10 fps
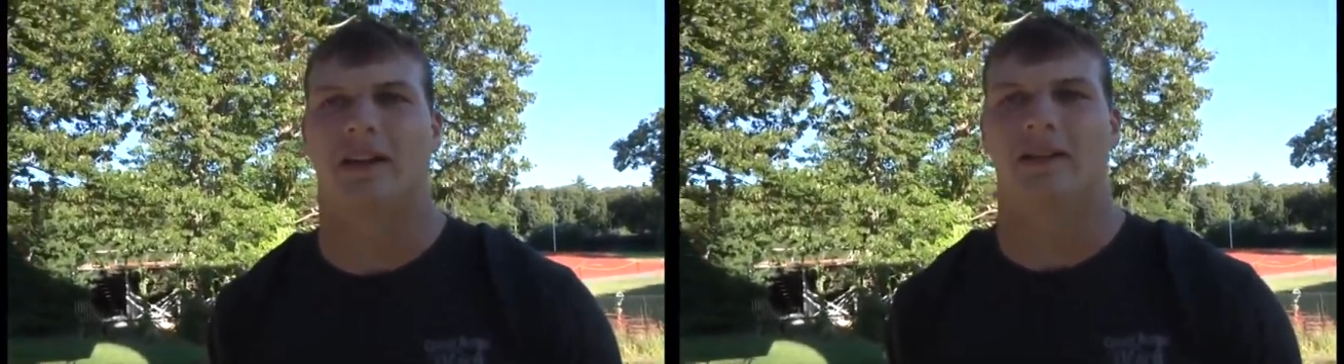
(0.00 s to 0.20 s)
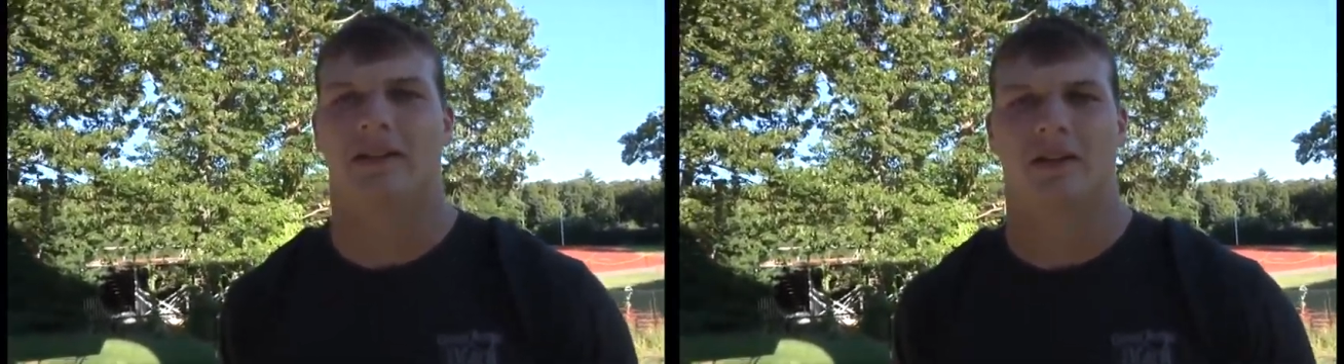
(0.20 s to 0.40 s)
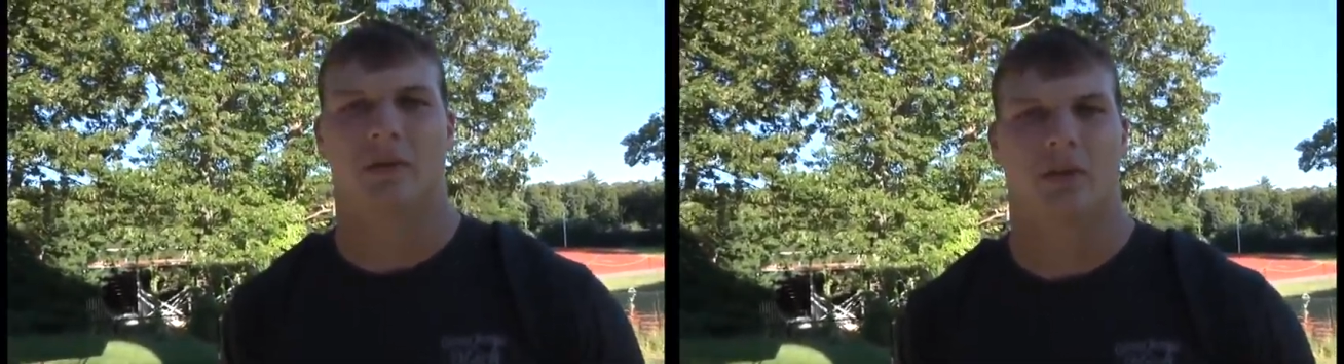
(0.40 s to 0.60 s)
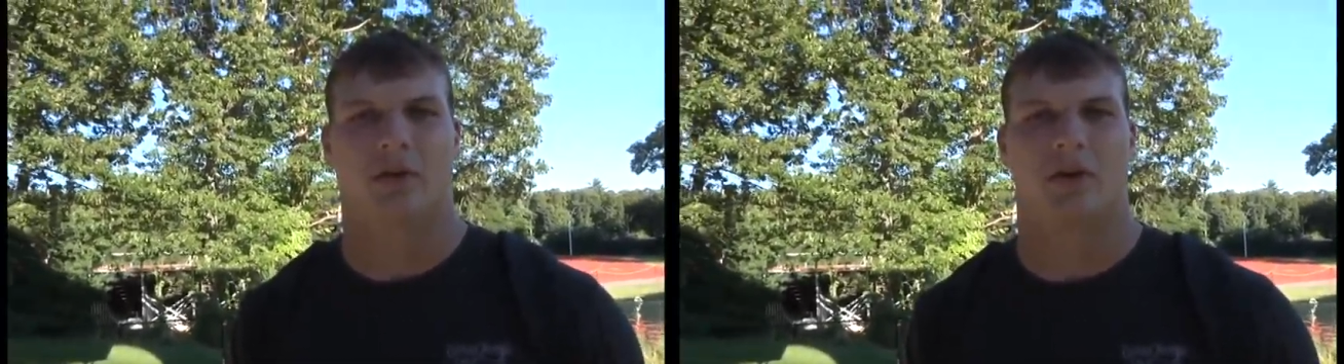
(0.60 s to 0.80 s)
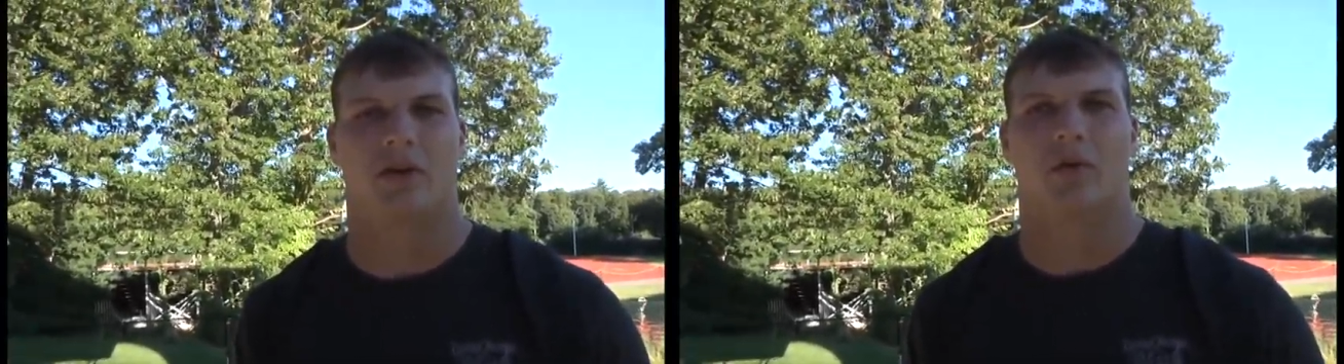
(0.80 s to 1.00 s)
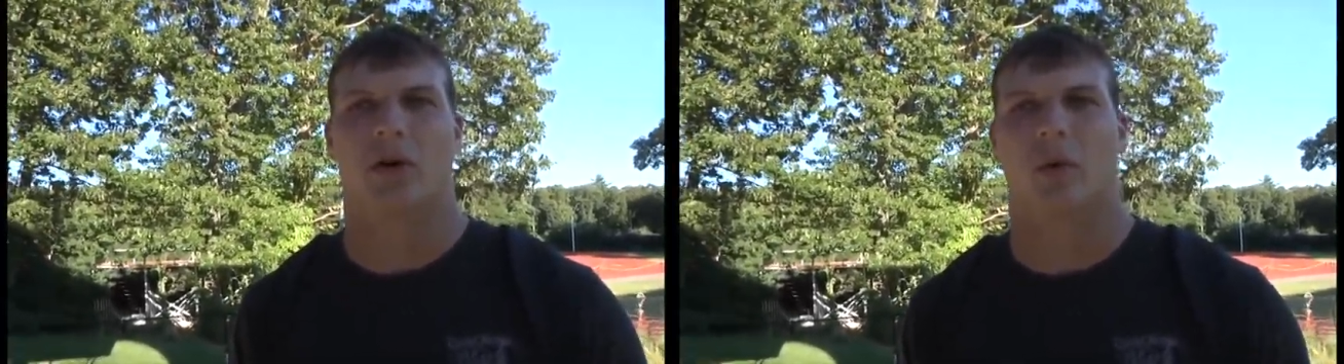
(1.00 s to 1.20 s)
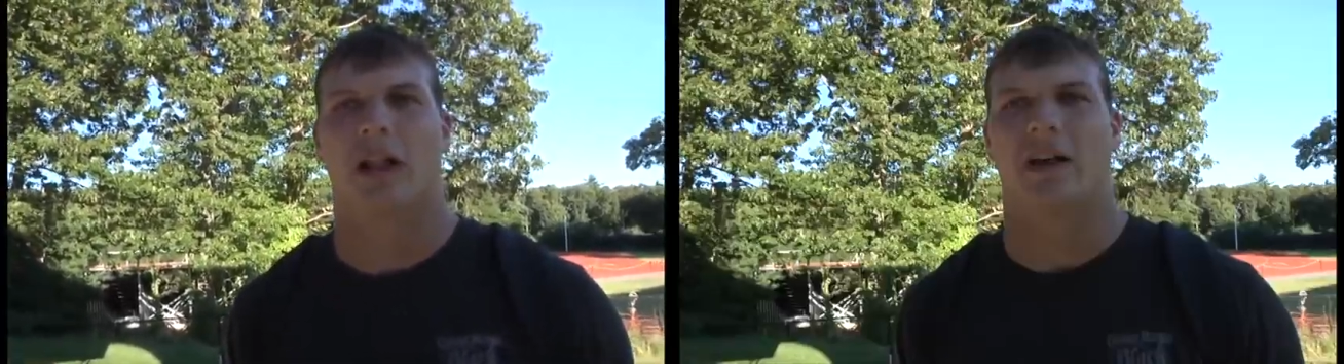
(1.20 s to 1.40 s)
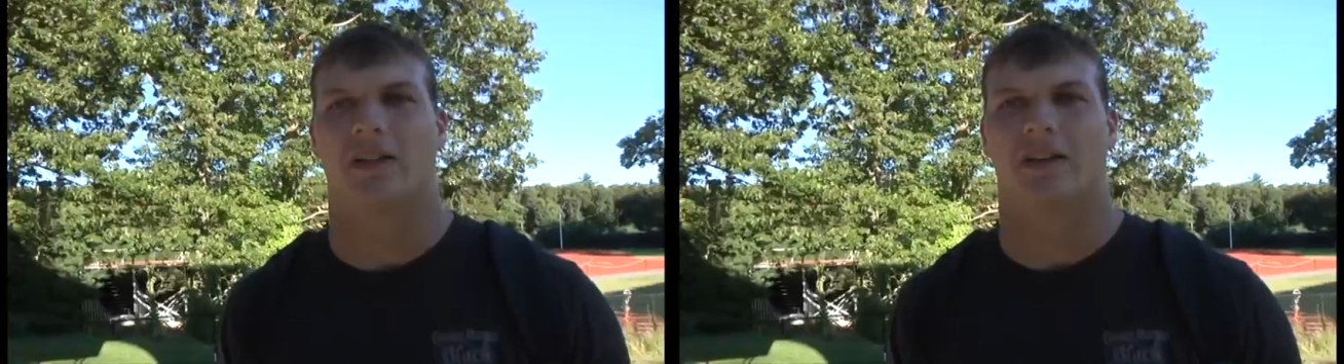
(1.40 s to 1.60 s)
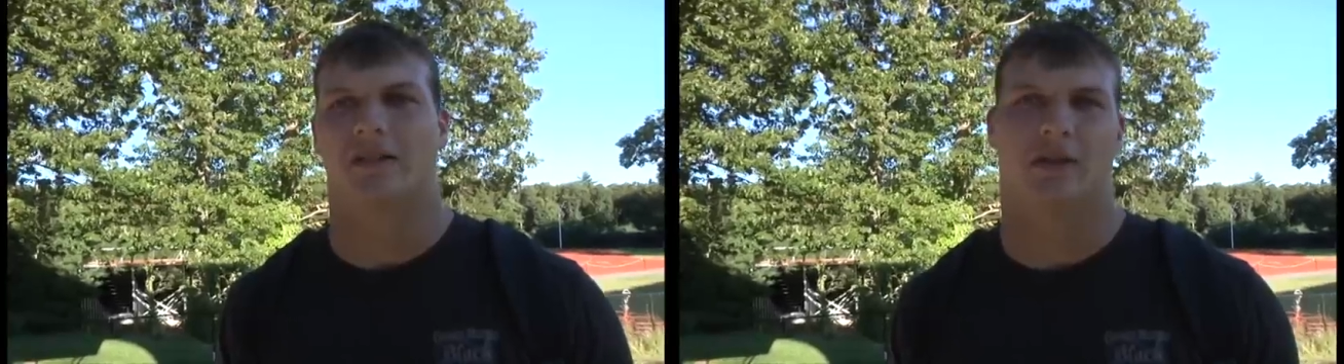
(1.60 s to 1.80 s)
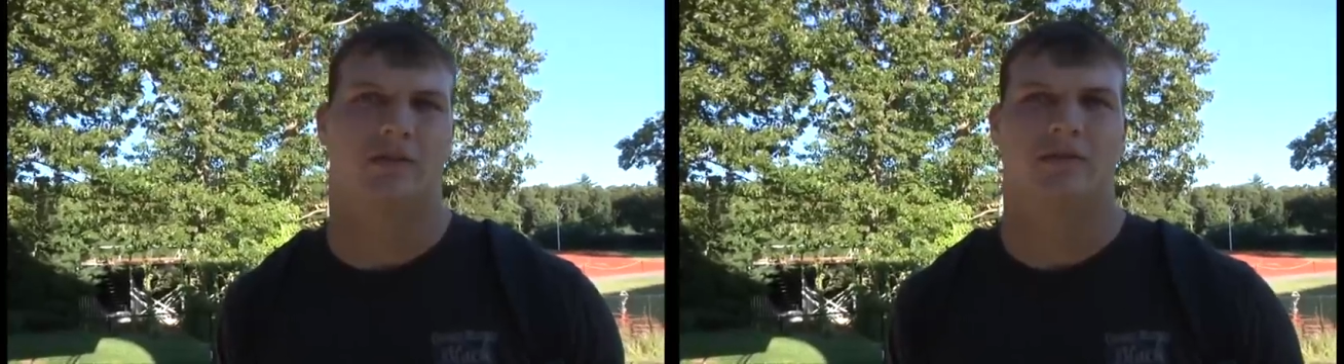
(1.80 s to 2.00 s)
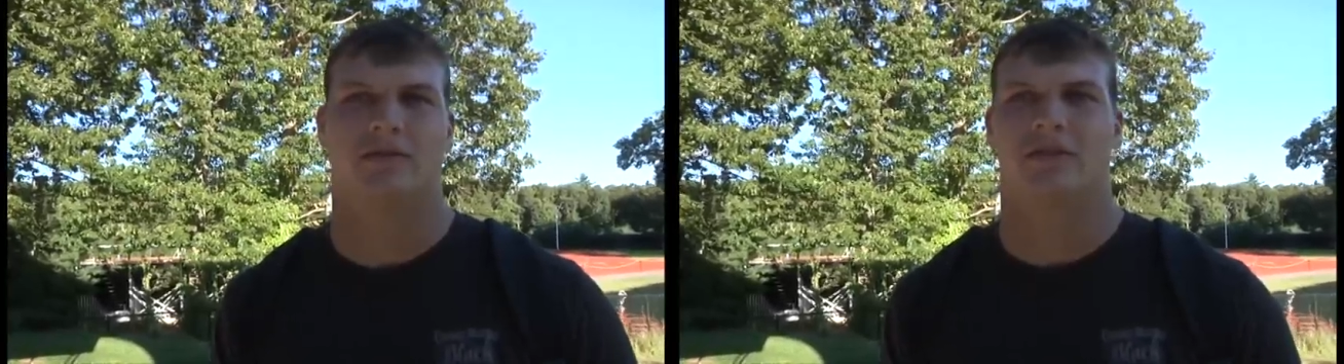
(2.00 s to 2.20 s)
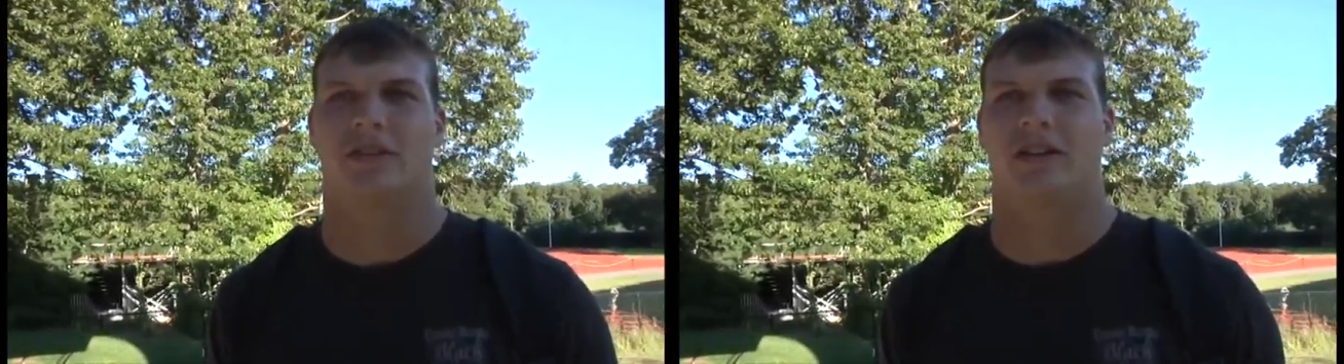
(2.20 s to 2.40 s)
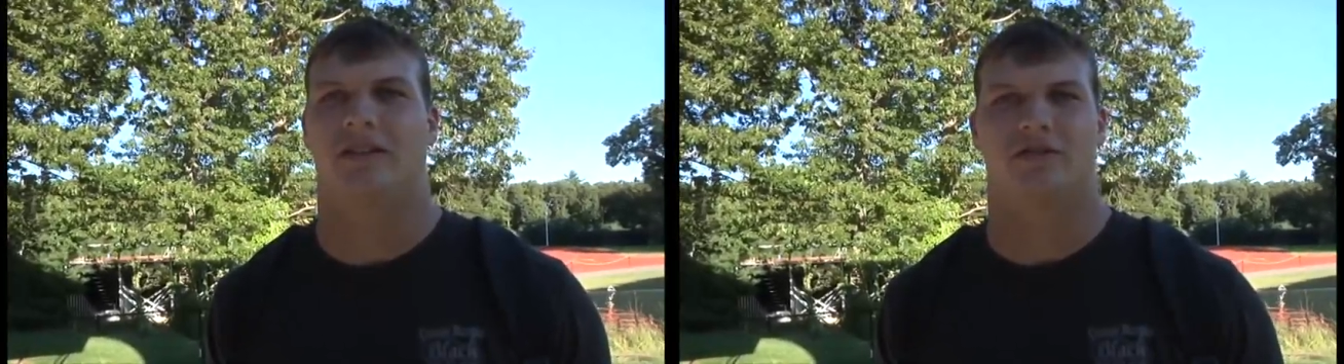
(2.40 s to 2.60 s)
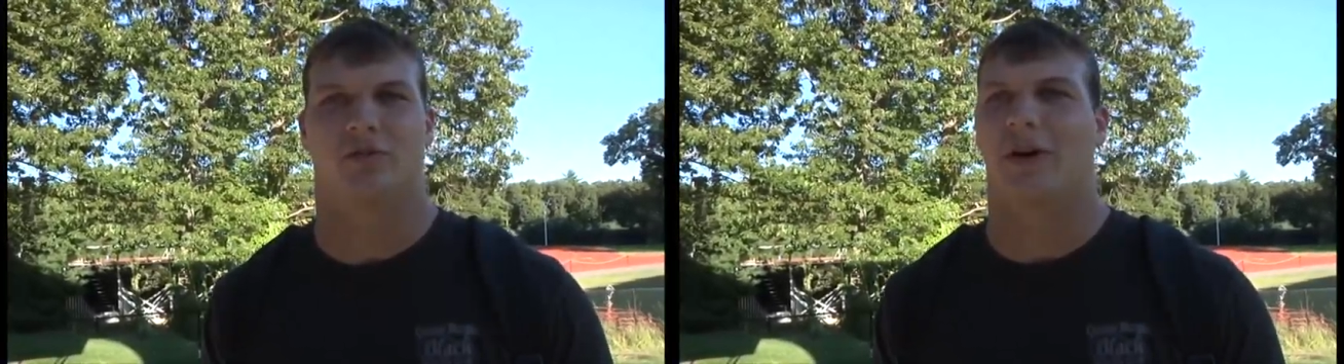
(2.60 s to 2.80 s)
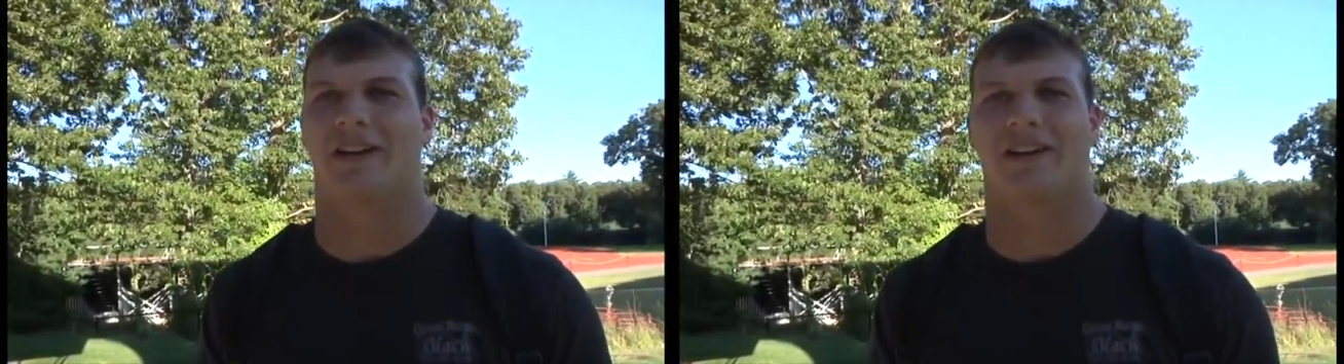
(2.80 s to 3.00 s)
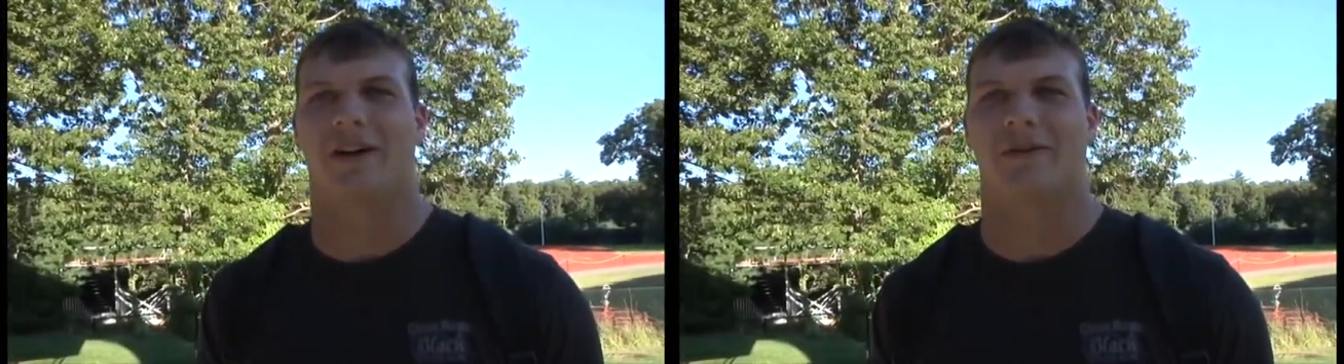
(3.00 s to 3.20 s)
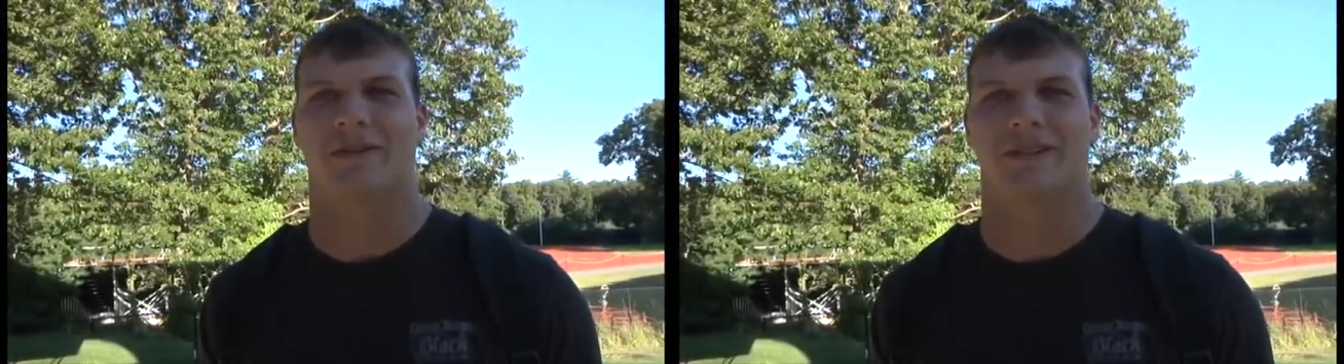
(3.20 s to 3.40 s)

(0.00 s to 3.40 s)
I think we're gonna do real well out there. So just waiting, you know.